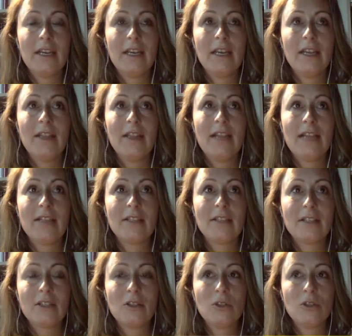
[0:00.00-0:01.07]

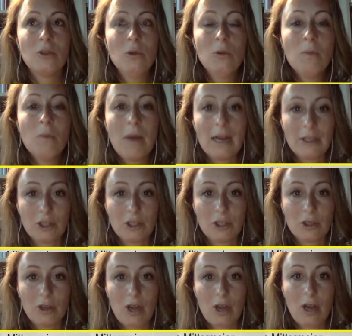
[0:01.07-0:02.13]
that's too
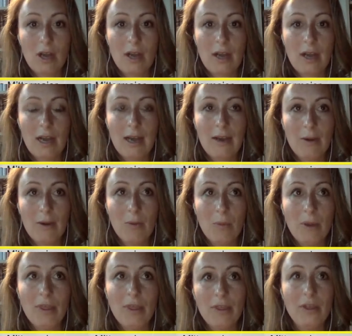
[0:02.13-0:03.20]
much
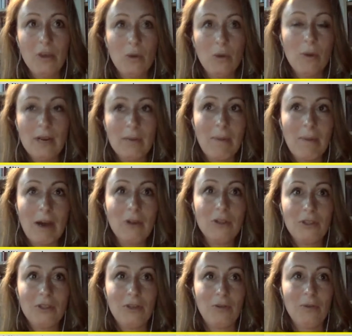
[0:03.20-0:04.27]
with you and about
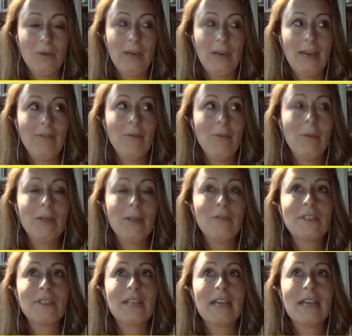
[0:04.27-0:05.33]
you, everywhere you've
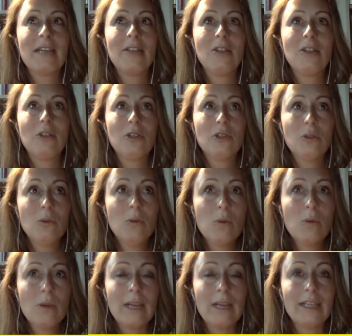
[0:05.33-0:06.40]
decided you're
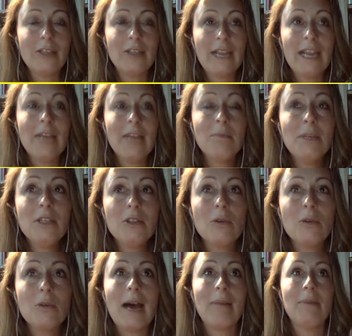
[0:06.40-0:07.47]
too, like, you can't be too
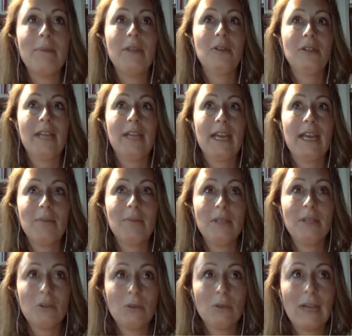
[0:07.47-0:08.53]
happy, you can't be
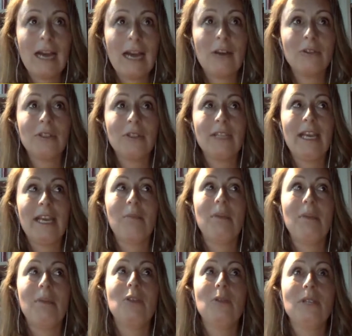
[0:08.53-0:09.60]
too loud, you can't
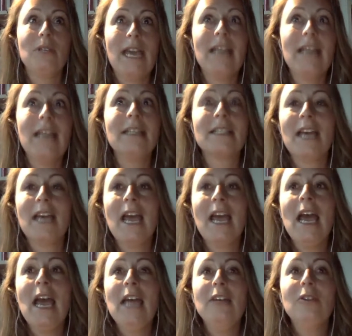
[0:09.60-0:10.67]
be too intense,
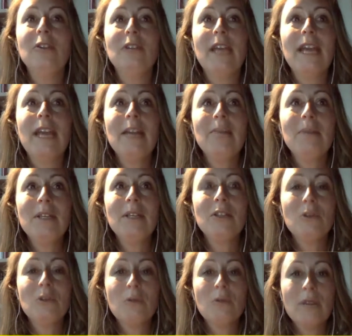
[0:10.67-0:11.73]
you can't be
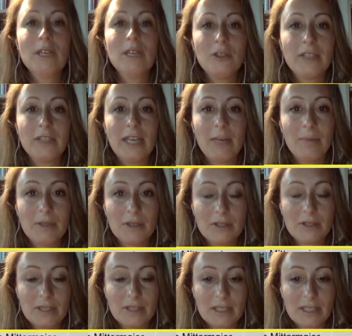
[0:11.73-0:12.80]
too rich, you can't be too
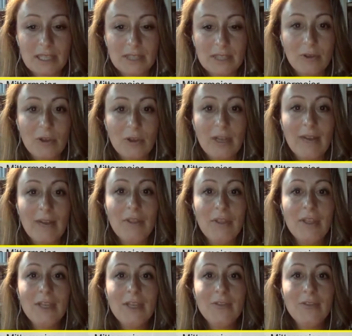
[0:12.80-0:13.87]
successful,
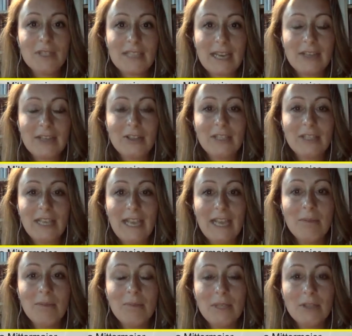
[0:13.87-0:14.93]
everything you've decided you
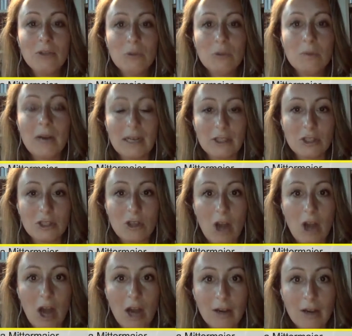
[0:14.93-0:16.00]
can't be too much
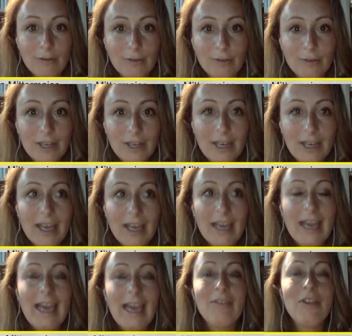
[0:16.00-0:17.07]
of,
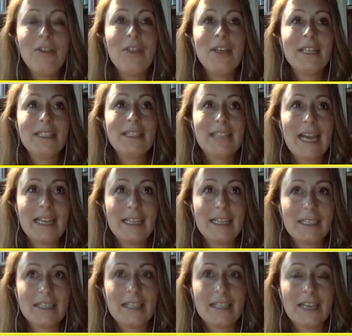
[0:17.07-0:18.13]
everything that
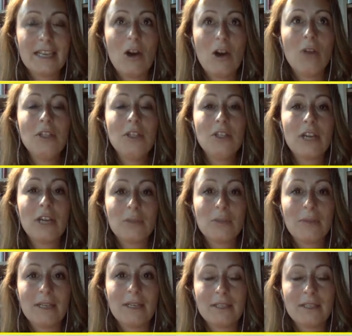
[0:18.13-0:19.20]
is, and all the
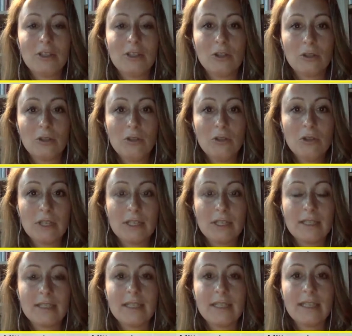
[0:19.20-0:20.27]
judgments and
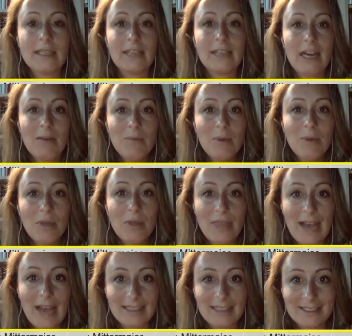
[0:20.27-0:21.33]
conclusions that come with that,